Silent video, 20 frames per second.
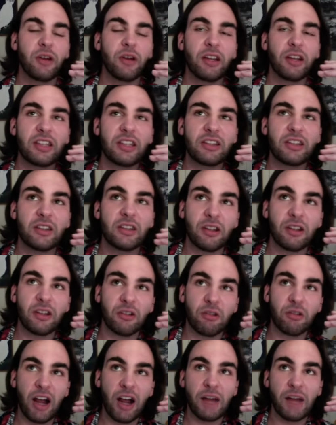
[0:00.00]
I think the
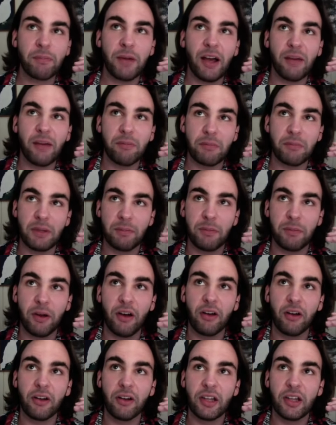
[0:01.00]
crock pot
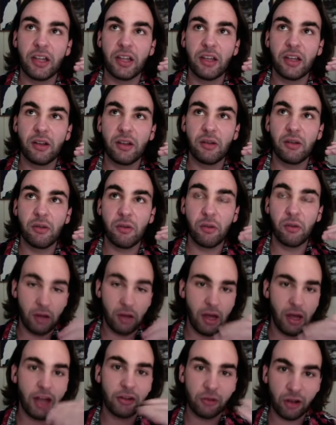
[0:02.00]
meatball,
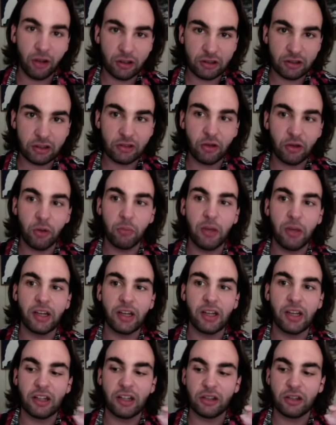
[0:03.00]
as long as it's
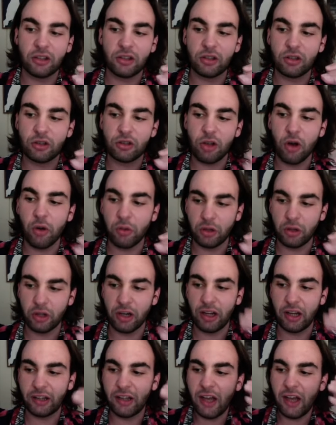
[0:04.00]
homemade, is so
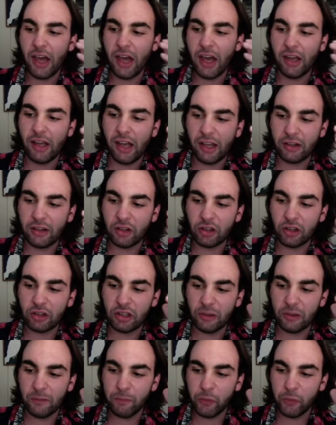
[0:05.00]
good. It
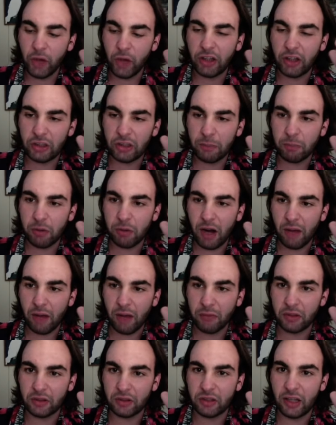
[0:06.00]
doesn't, I think the
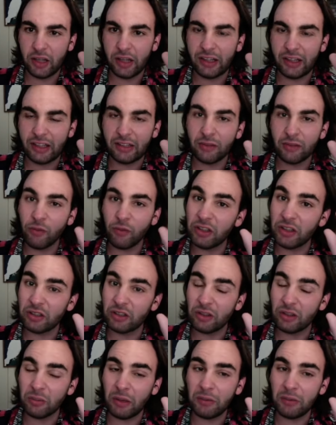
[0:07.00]
problem is, and like, it's funny because
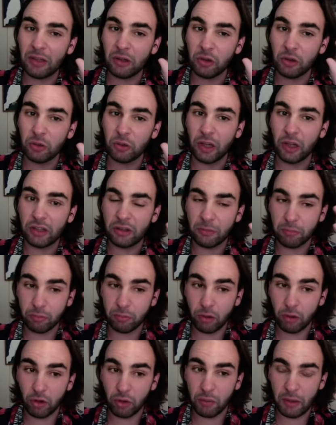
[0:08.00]
sometimes I do like to
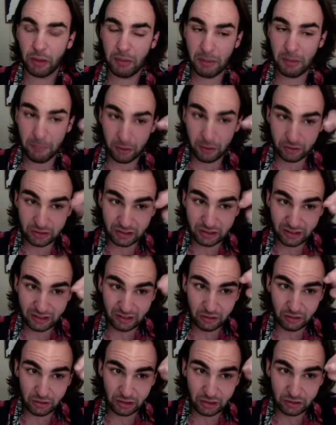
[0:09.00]
broil my meatball to get that
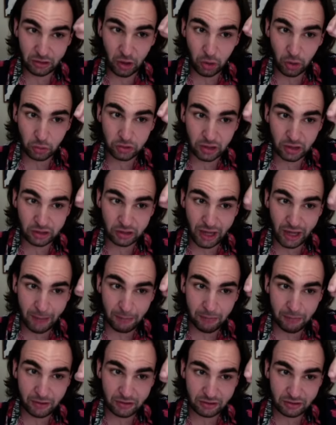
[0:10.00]
little like toast on top
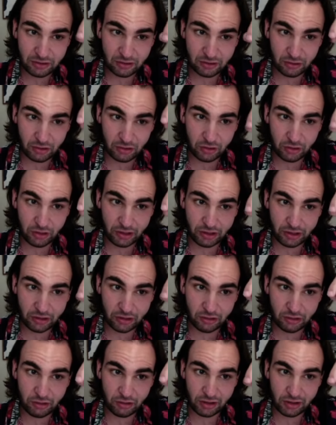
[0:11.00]
of it, just a little like
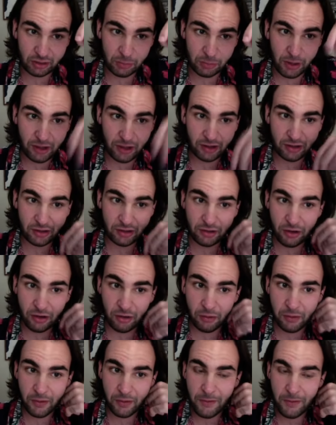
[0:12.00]
crisp on it, you
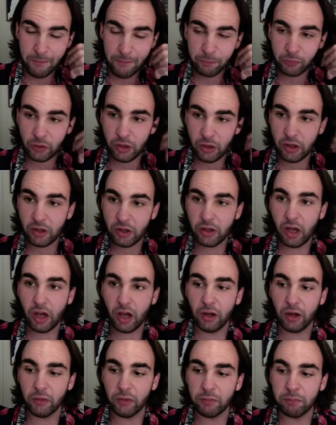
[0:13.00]
know?
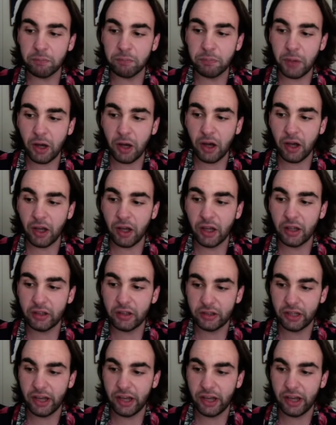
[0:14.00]
But, yeah.